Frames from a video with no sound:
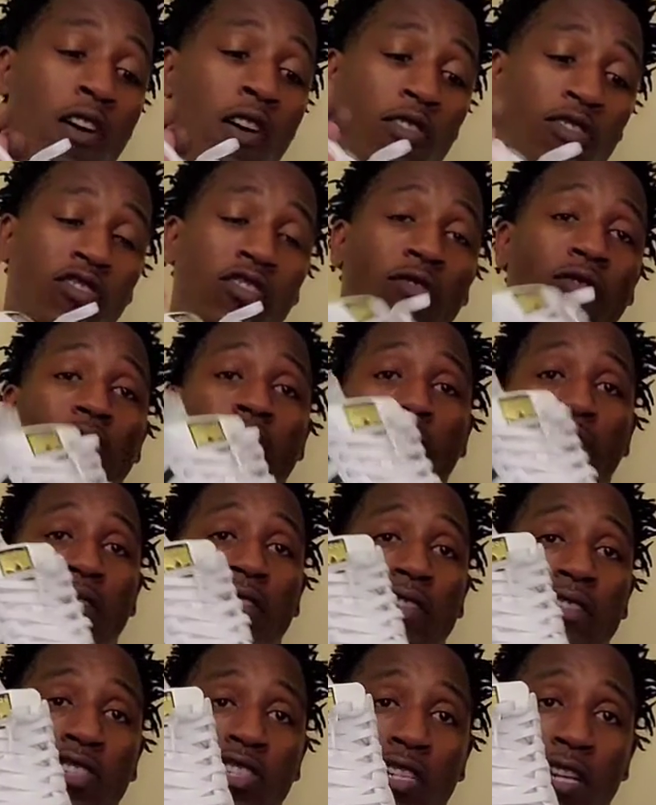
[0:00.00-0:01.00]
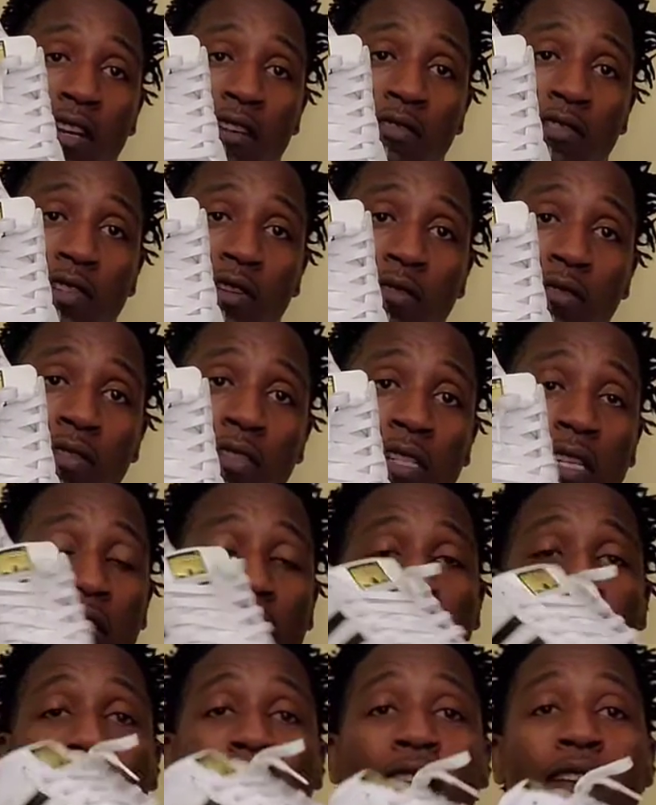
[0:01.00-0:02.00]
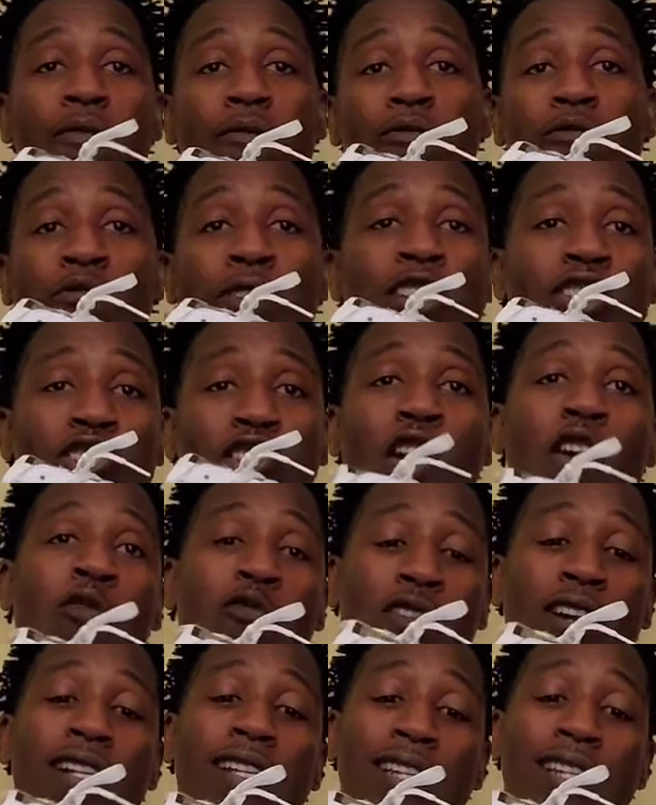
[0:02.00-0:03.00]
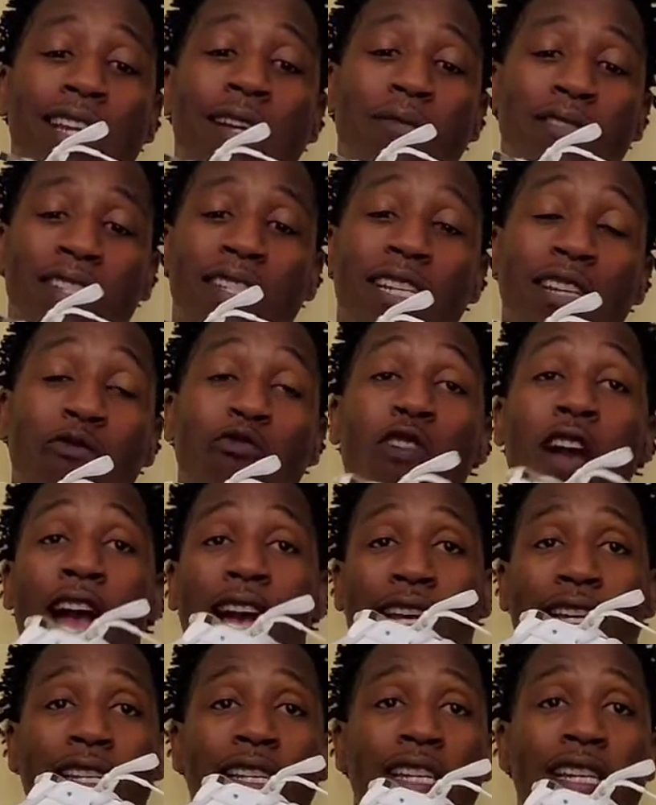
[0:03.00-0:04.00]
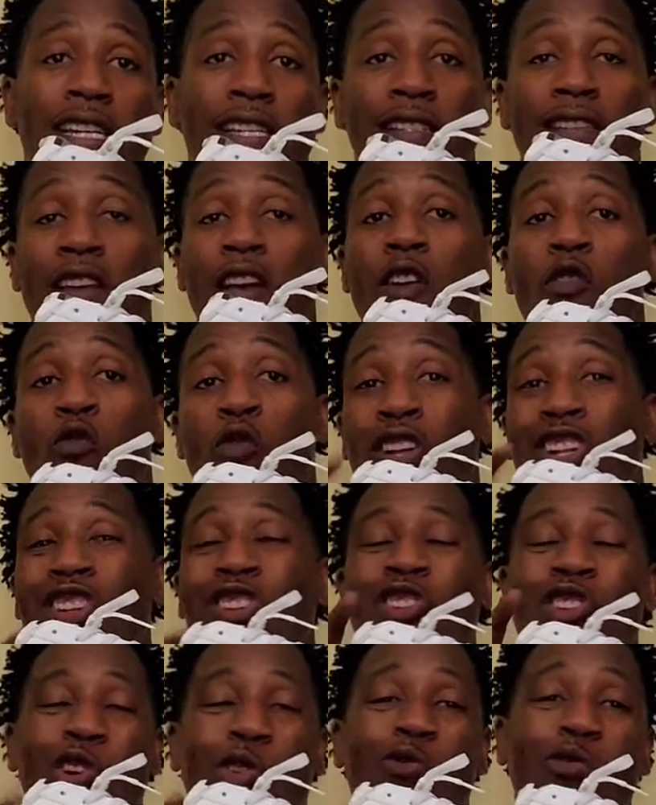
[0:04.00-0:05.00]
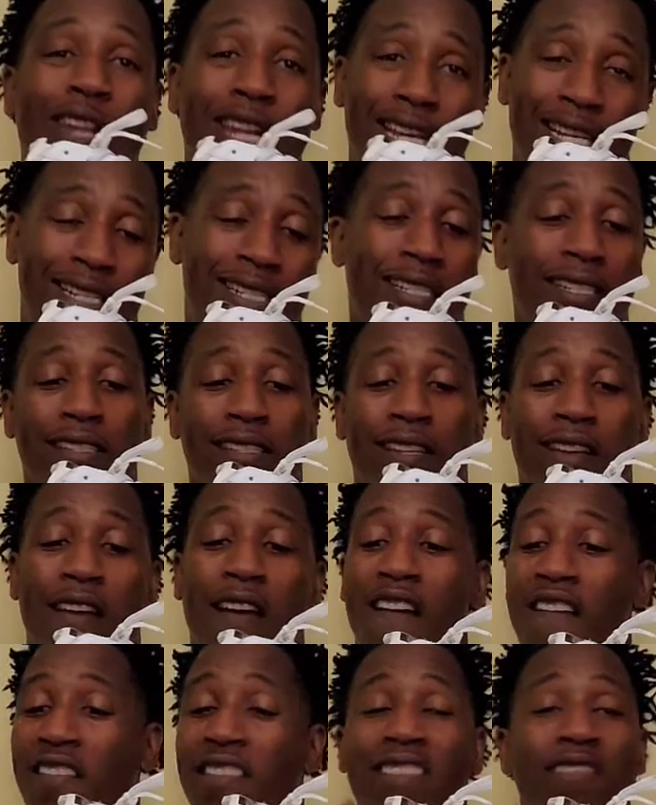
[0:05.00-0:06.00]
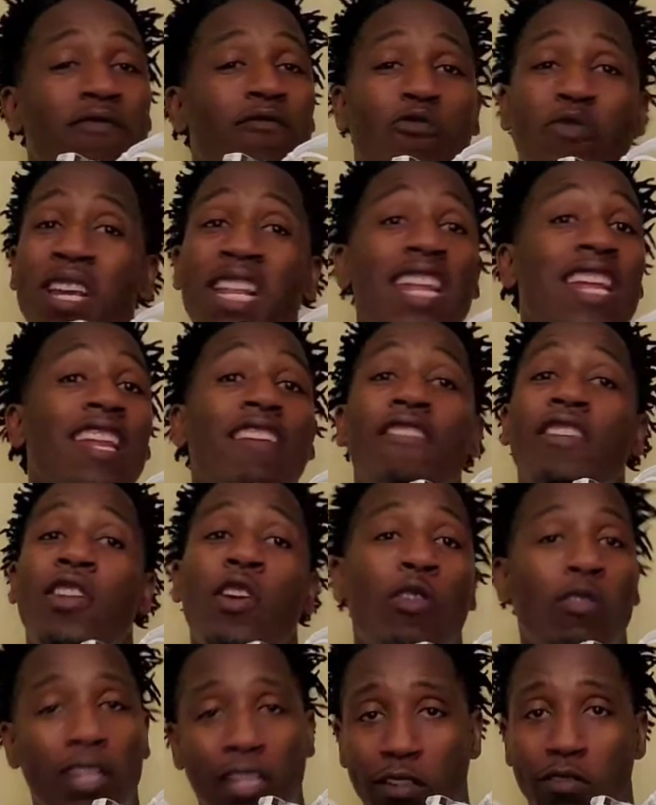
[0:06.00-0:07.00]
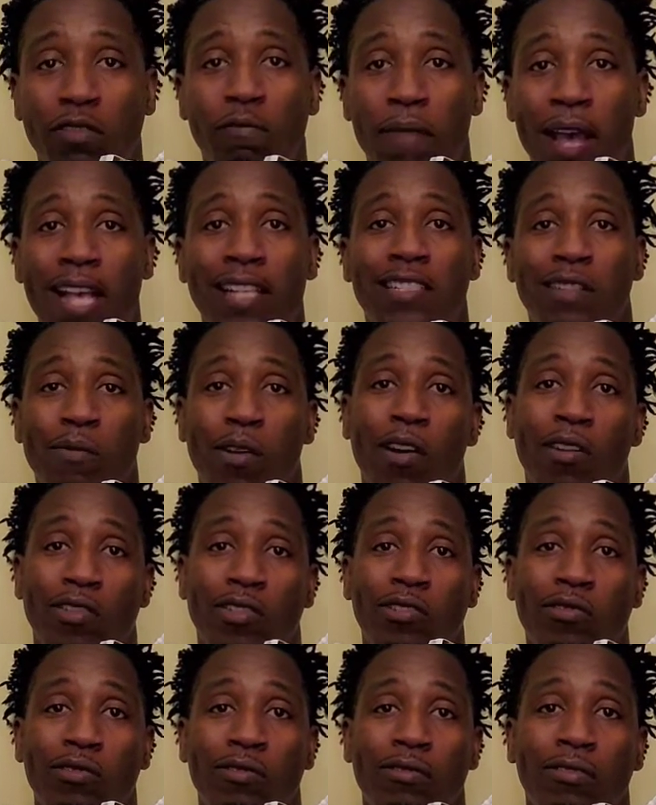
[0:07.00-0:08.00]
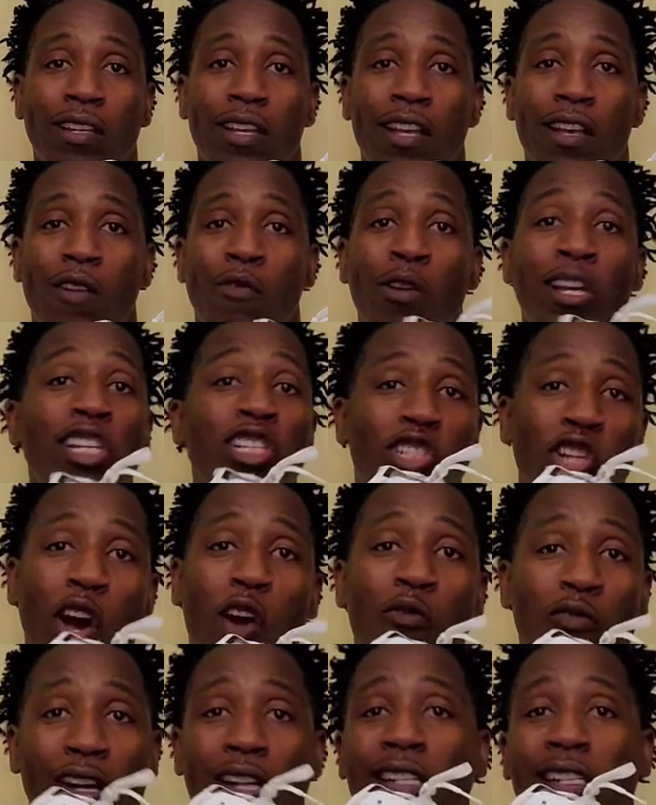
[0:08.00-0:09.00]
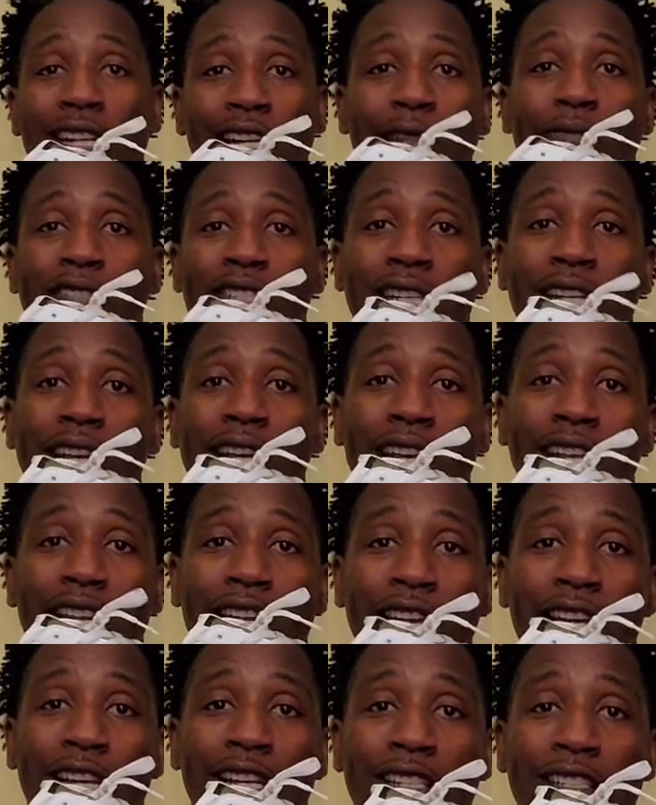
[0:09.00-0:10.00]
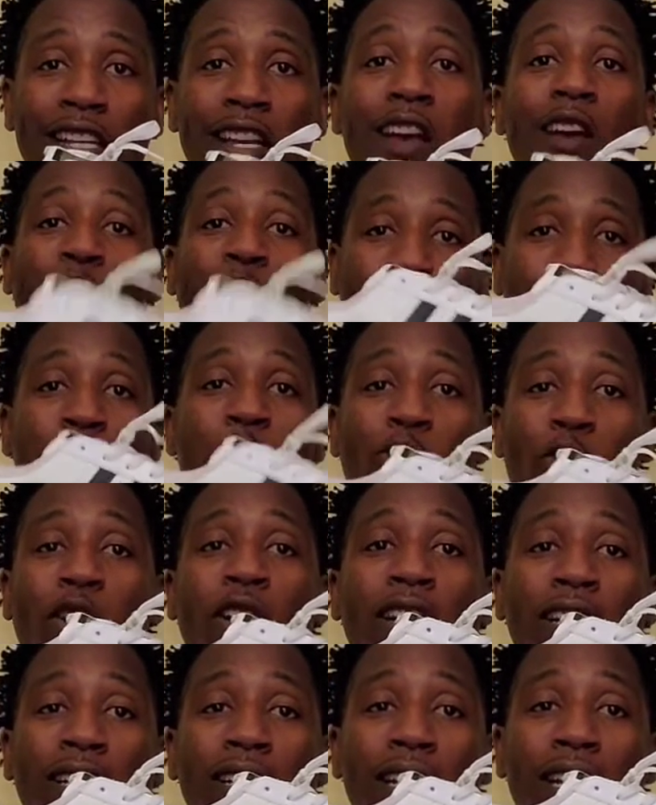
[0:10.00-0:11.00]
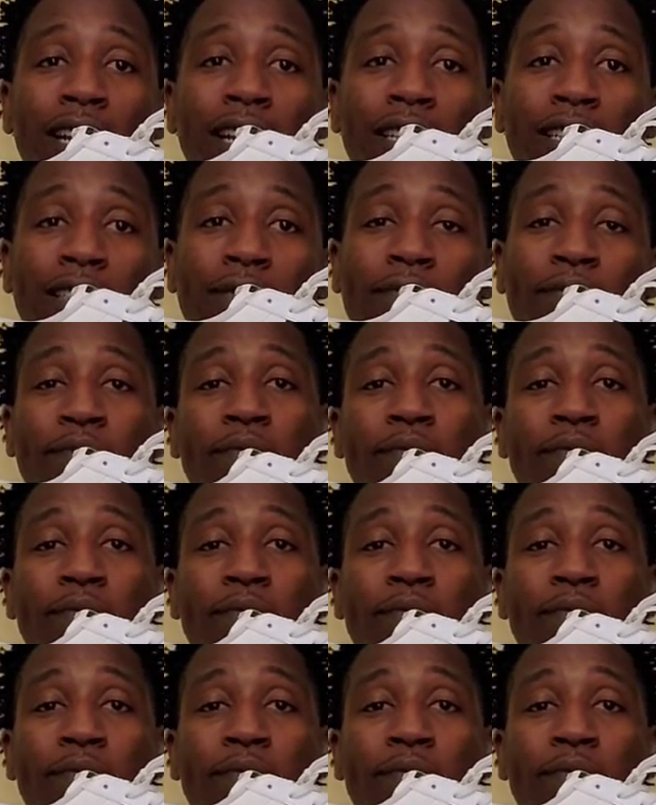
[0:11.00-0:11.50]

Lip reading: also known as the shell toe Adidas. We saw Run DMC rocking these with no laces. We didn't even know these were basketball shoes. We saw Run DMC in these. We wanted these.